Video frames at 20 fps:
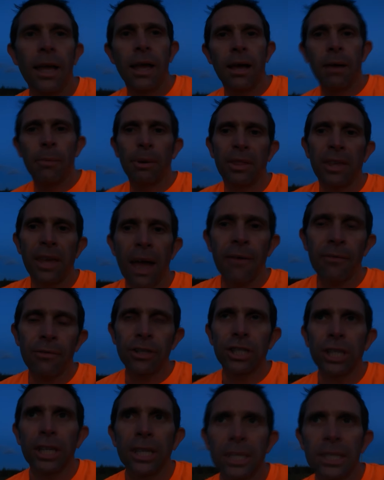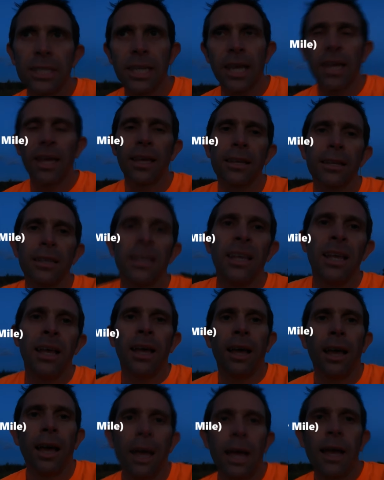put the averages
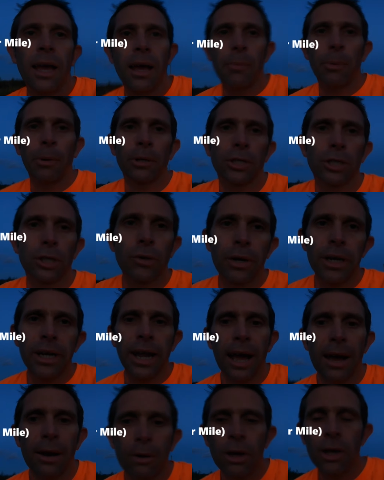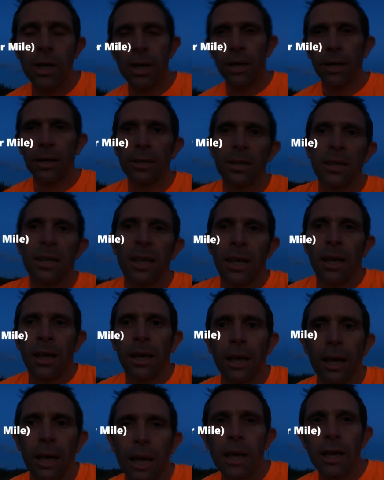up on screen now,
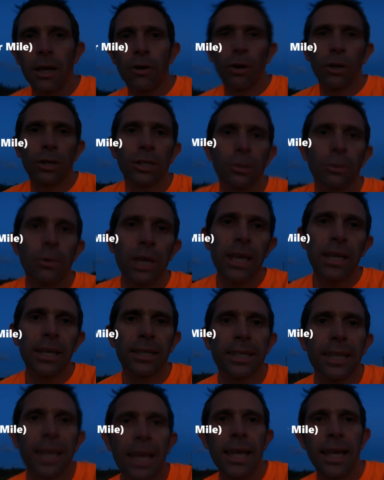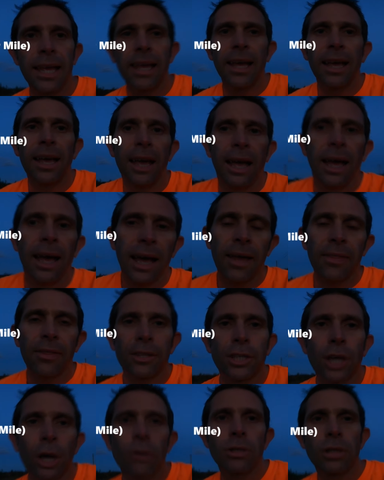across the weeks, and the
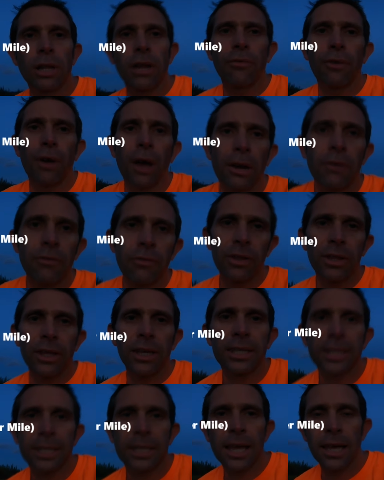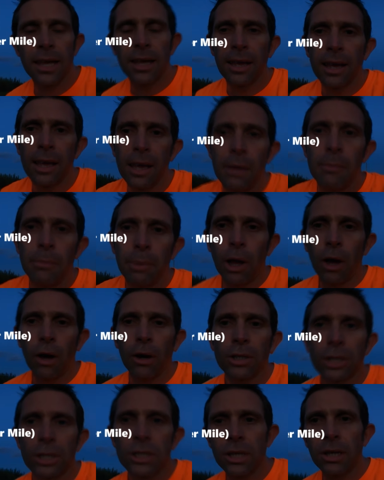total I've run for this block,
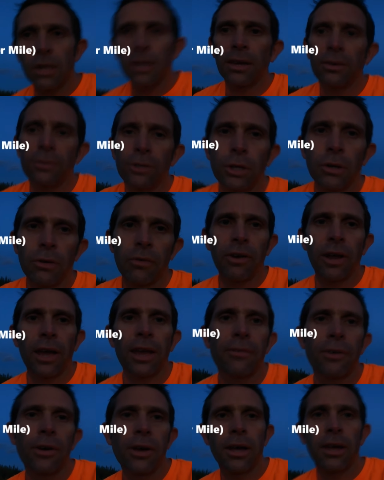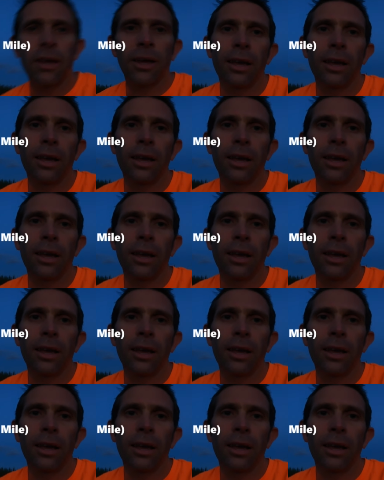just so it gives you a flavour